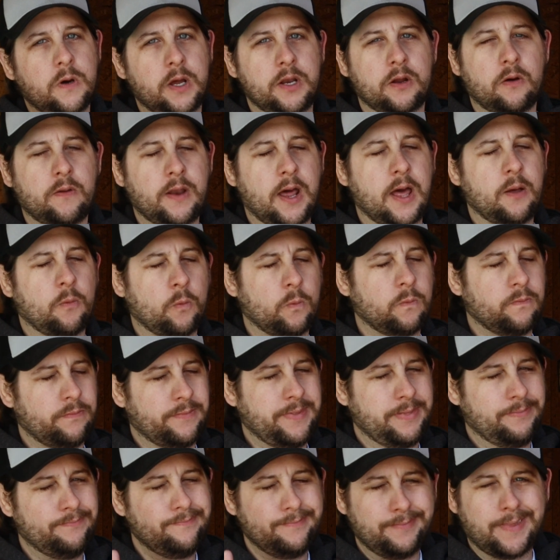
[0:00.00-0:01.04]
I know not
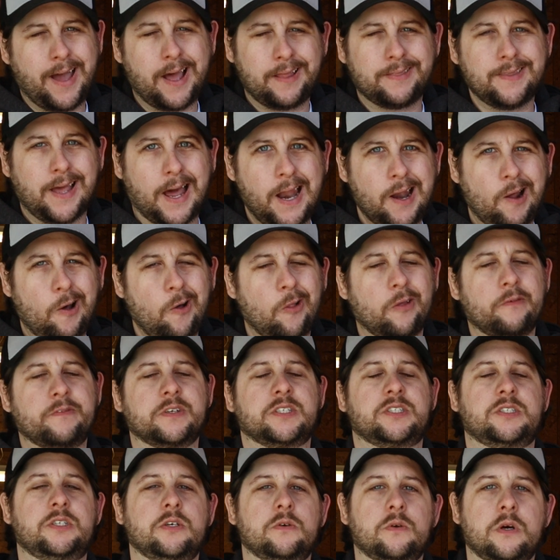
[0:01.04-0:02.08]
all of
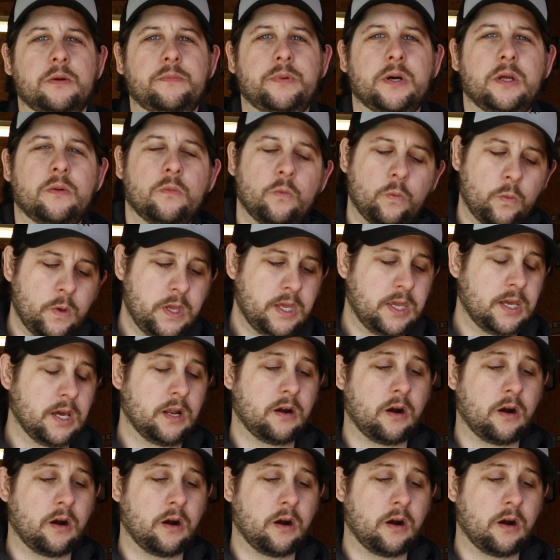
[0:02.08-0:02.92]
us do it, but we get